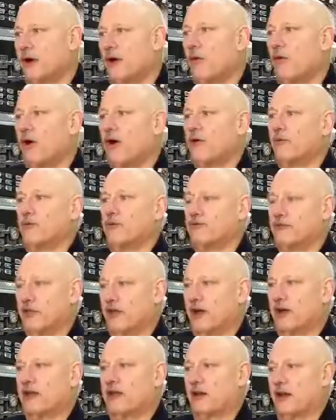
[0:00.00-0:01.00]
My weight was
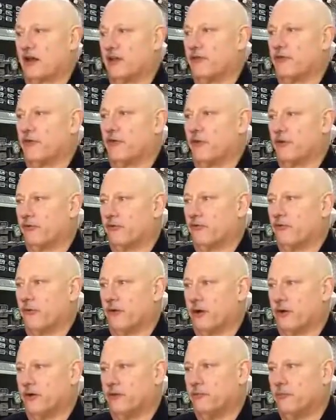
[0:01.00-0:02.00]
knocking on the door
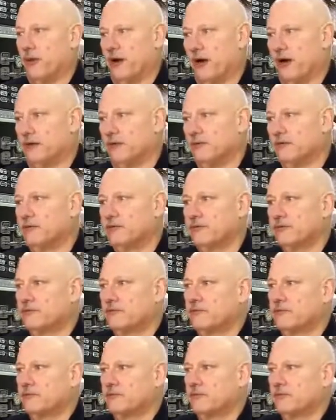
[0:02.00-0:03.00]
400 pounds.
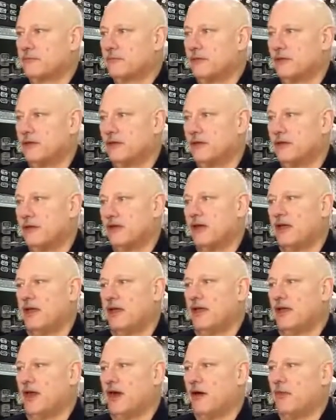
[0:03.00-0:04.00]

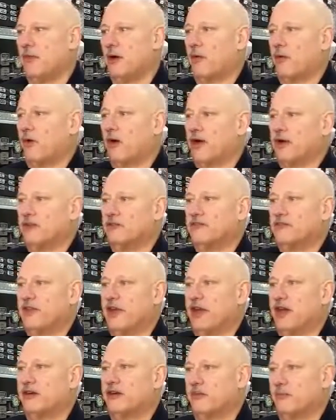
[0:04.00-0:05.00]
And now my weight is
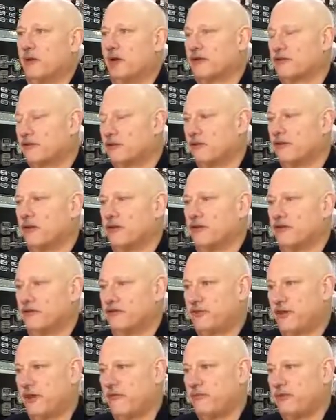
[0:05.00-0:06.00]
down to about
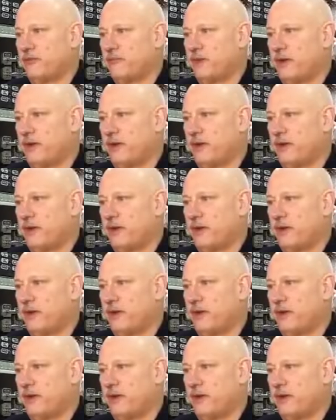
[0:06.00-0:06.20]
270